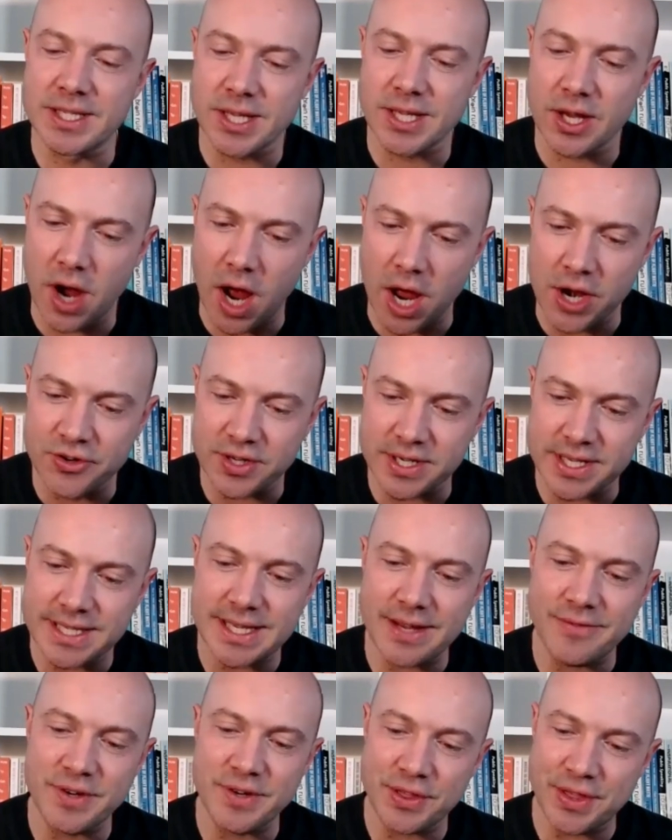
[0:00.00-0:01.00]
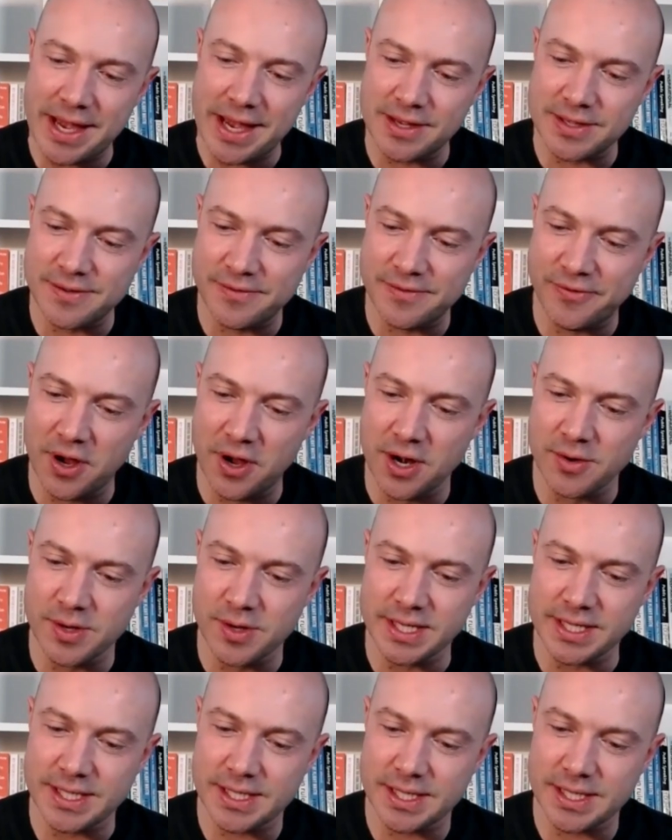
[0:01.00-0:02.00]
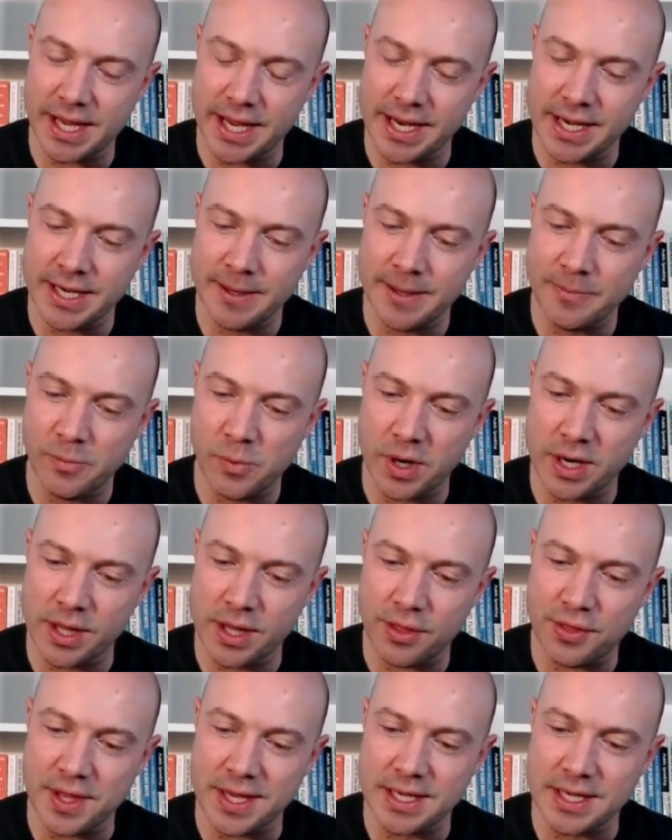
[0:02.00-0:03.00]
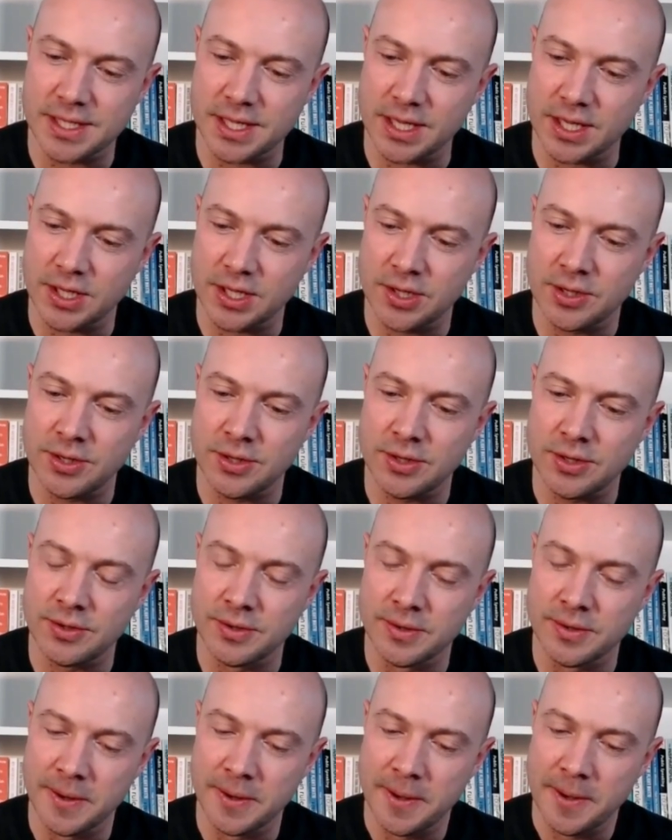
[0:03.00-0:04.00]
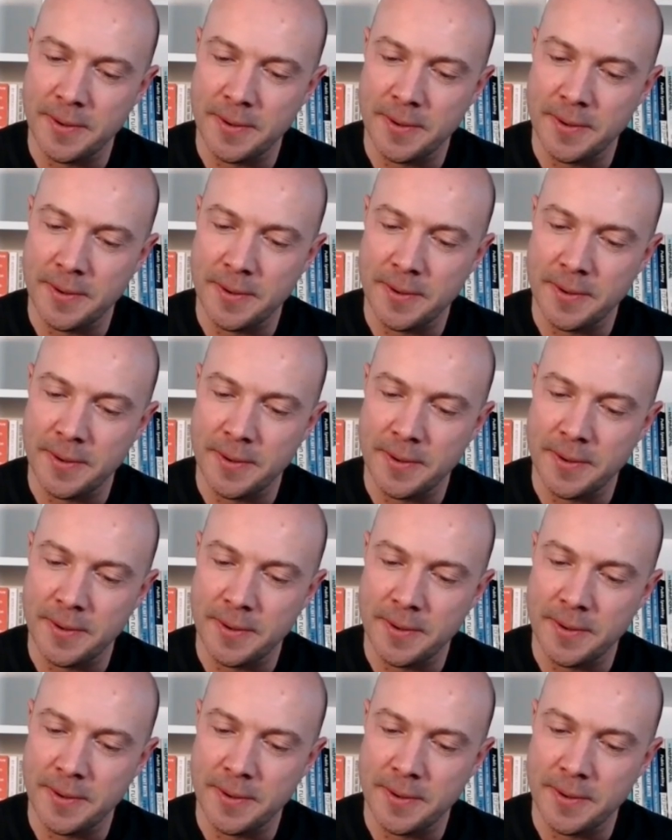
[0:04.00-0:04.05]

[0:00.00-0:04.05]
So 170,000 followers, and one of the things that you